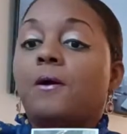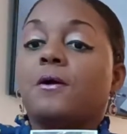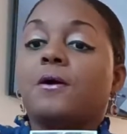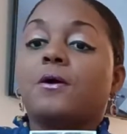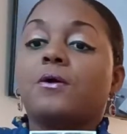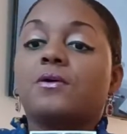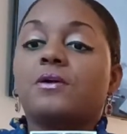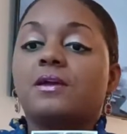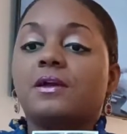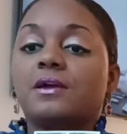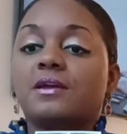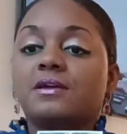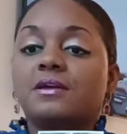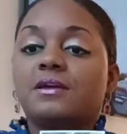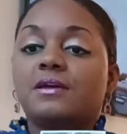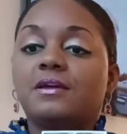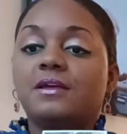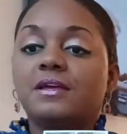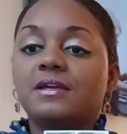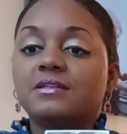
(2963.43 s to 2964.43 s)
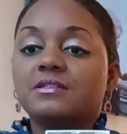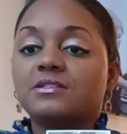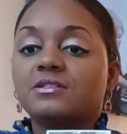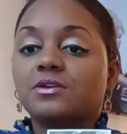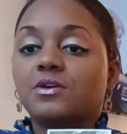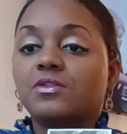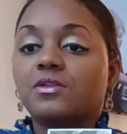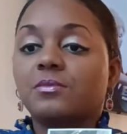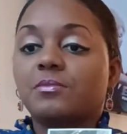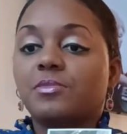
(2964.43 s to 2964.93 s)
Okay,
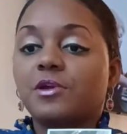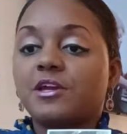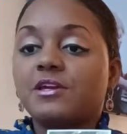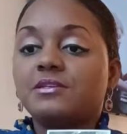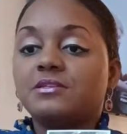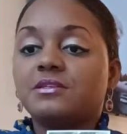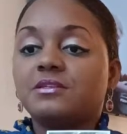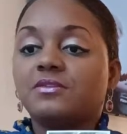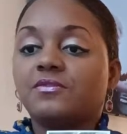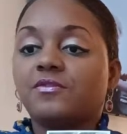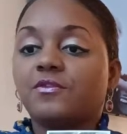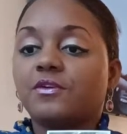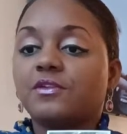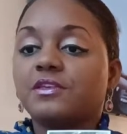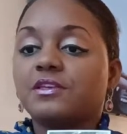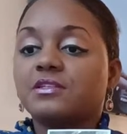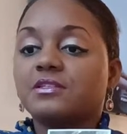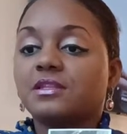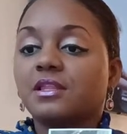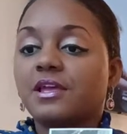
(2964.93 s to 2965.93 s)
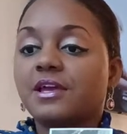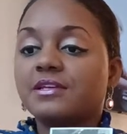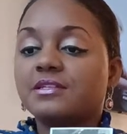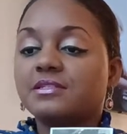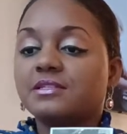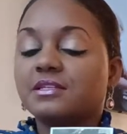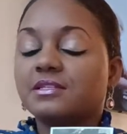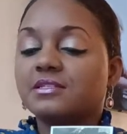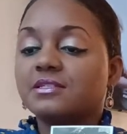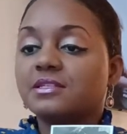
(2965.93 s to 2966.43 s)
So the basis for these
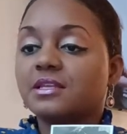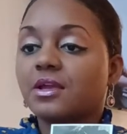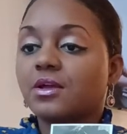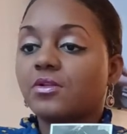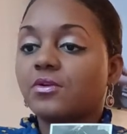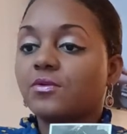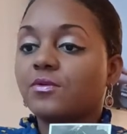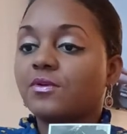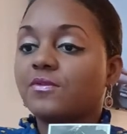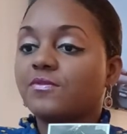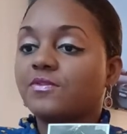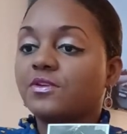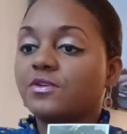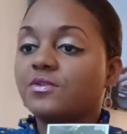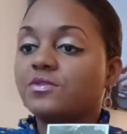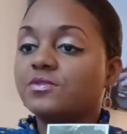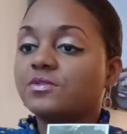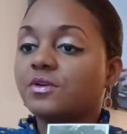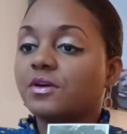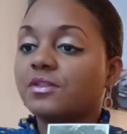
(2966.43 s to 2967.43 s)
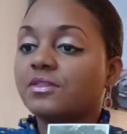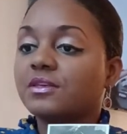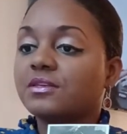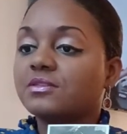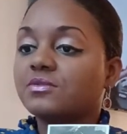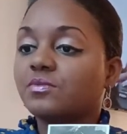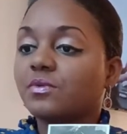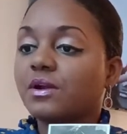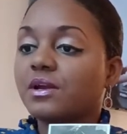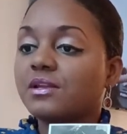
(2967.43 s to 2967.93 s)
less than stellar reviews on
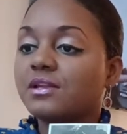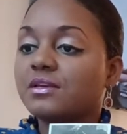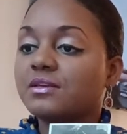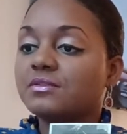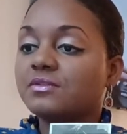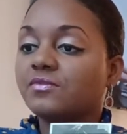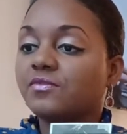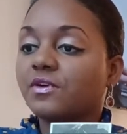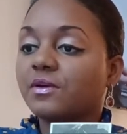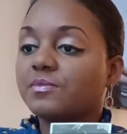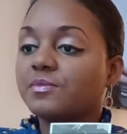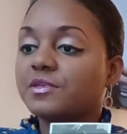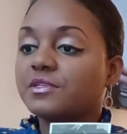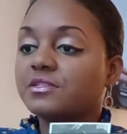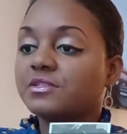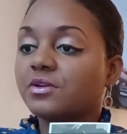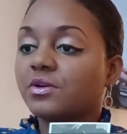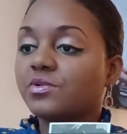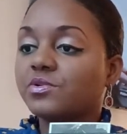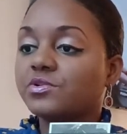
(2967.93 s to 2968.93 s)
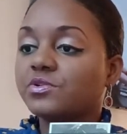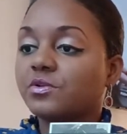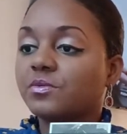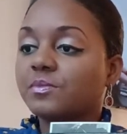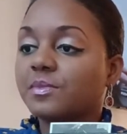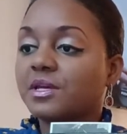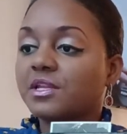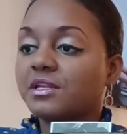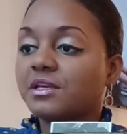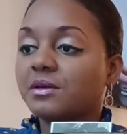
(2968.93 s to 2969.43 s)
these ratings from these social
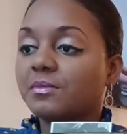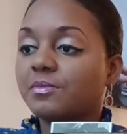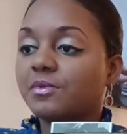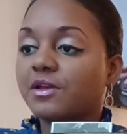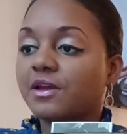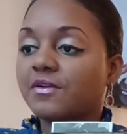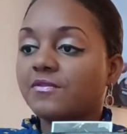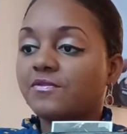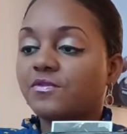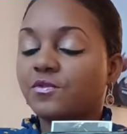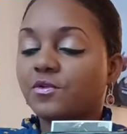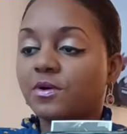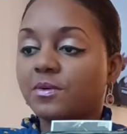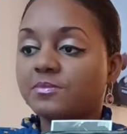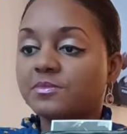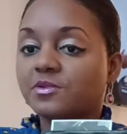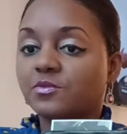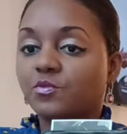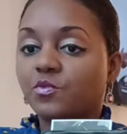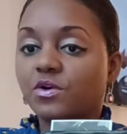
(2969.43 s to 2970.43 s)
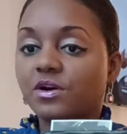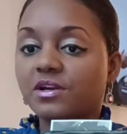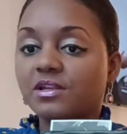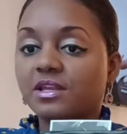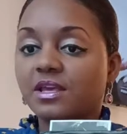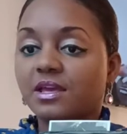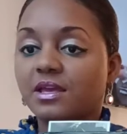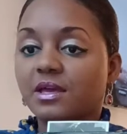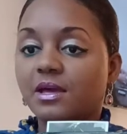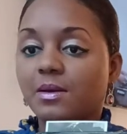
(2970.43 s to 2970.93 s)
media platforms, one,
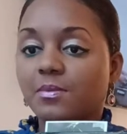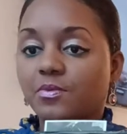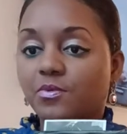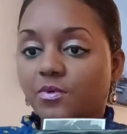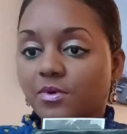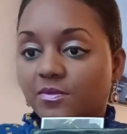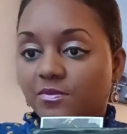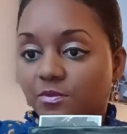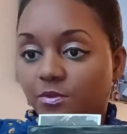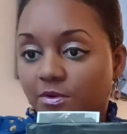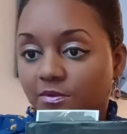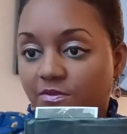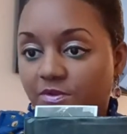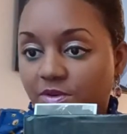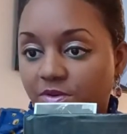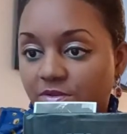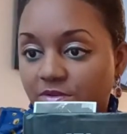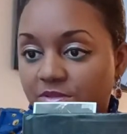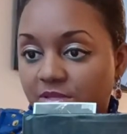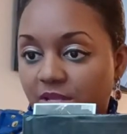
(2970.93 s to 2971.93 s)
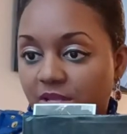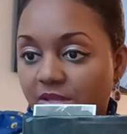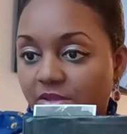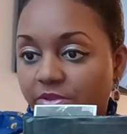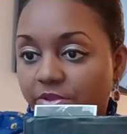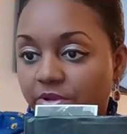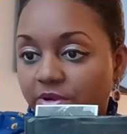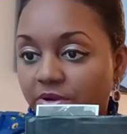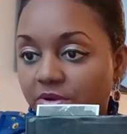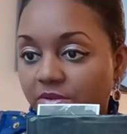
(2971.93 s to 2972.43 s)
a couple of reviews
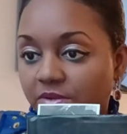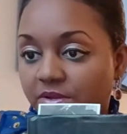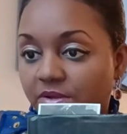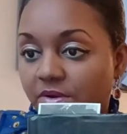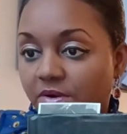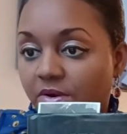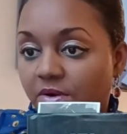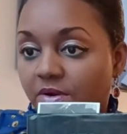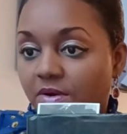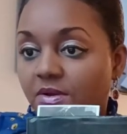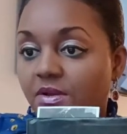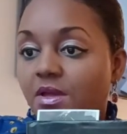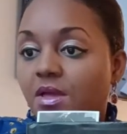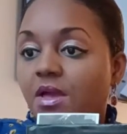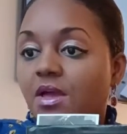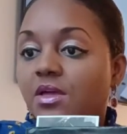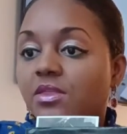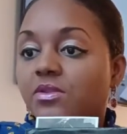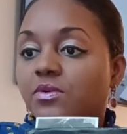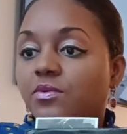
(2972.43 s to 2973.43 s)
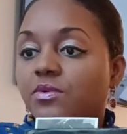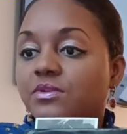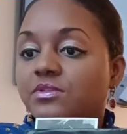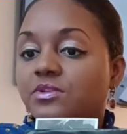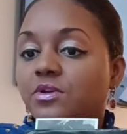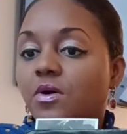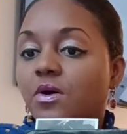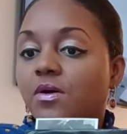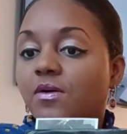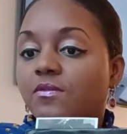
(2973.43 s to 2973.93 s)
that clearly are the
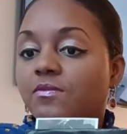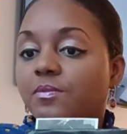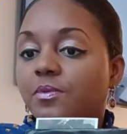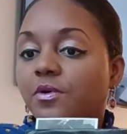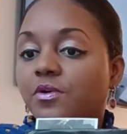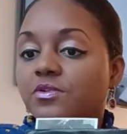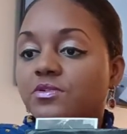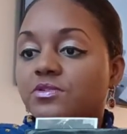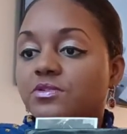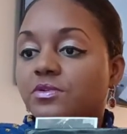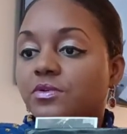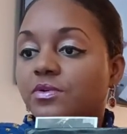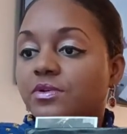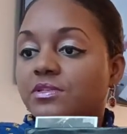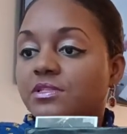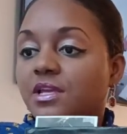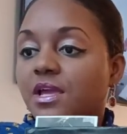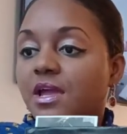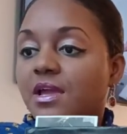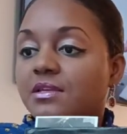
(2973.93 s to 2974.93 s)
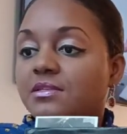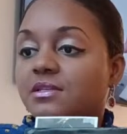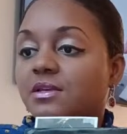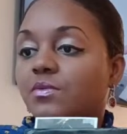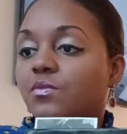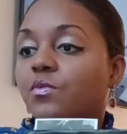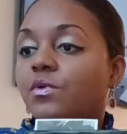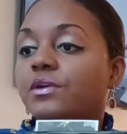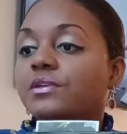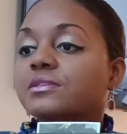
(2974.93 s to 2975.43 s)
result of personal attacks
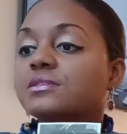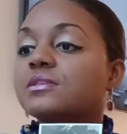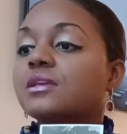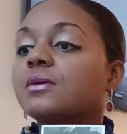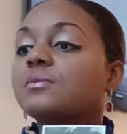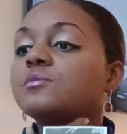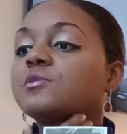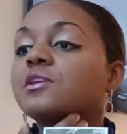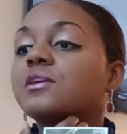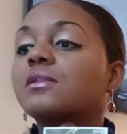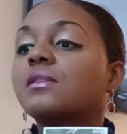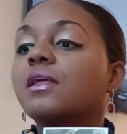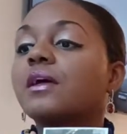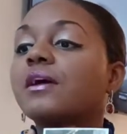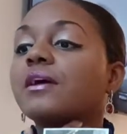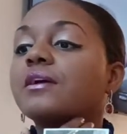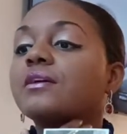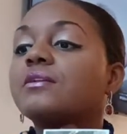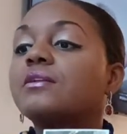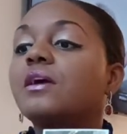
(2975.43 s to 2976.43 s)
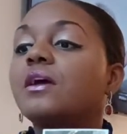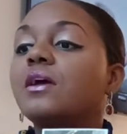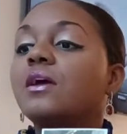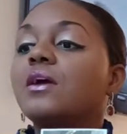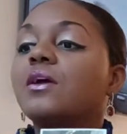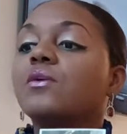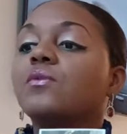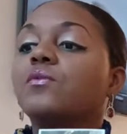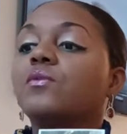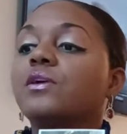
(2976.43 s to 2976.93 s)
in one subject line,
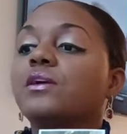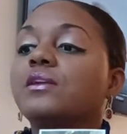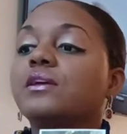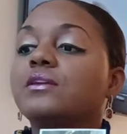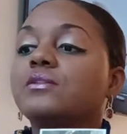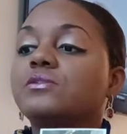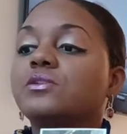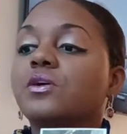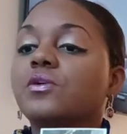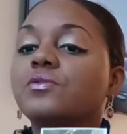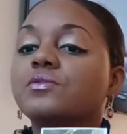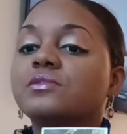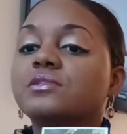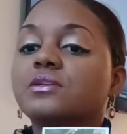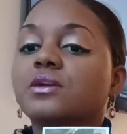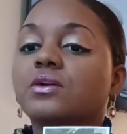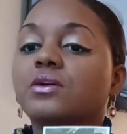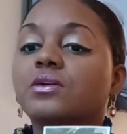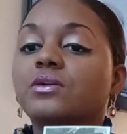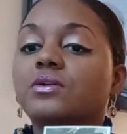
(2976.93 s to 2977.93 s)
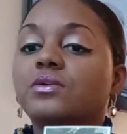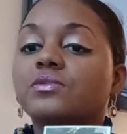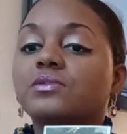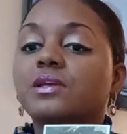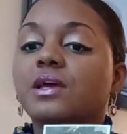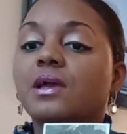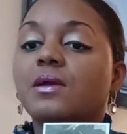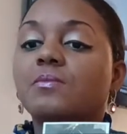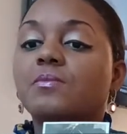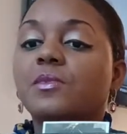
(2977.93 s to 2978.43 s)
reading "Don't
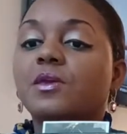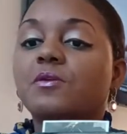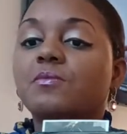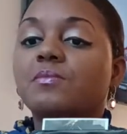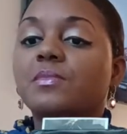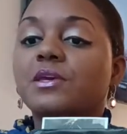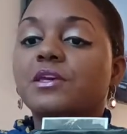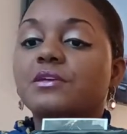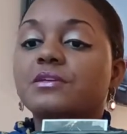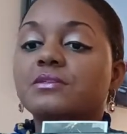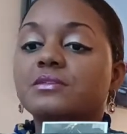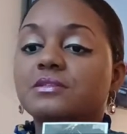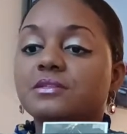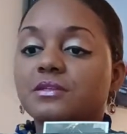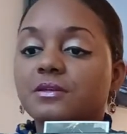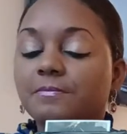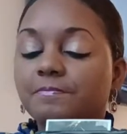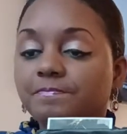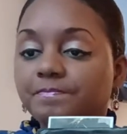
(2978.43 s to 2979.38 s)
stereotype me, miss."